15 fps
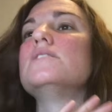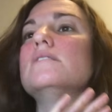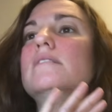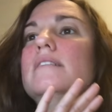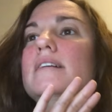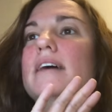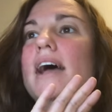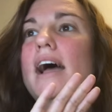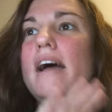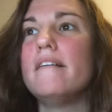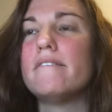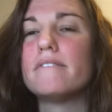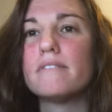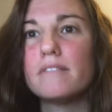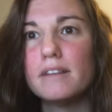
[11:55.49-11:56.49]
So
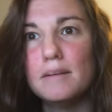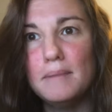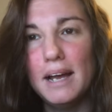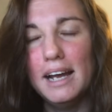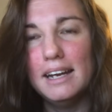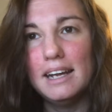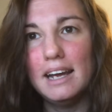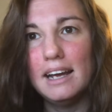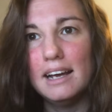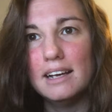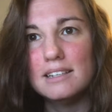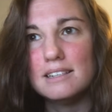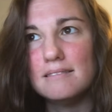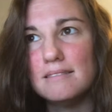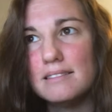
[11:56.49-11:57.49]
every payday,
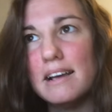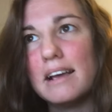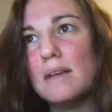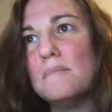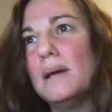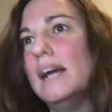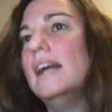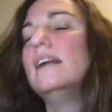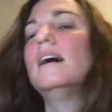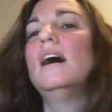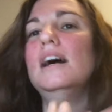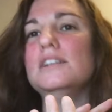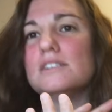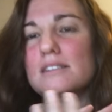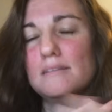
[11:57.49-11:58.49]
as soon as I get paid,
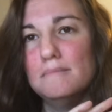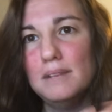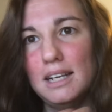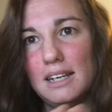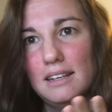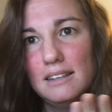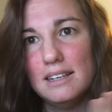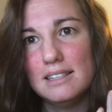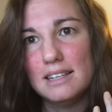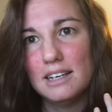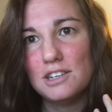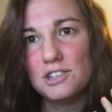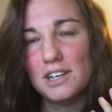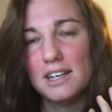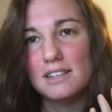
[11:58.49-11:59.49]
I just immediately
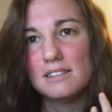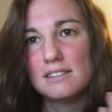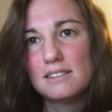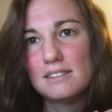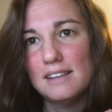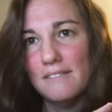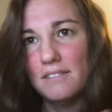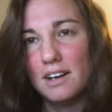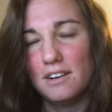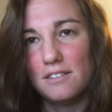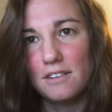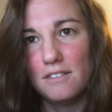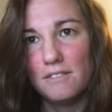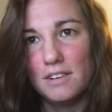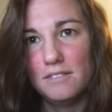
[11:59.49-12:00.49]
send Chase
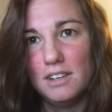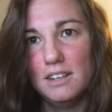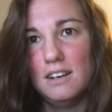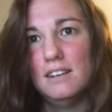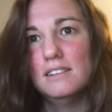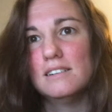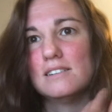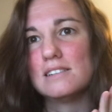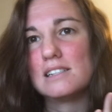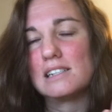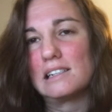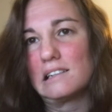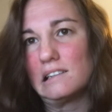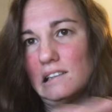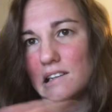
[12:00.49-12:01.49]
$750.
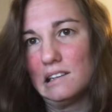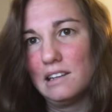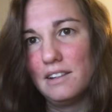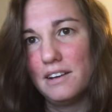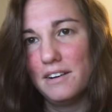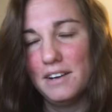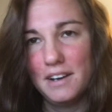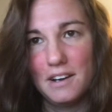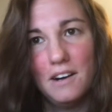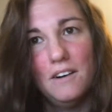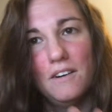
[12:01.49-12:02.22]
There you go.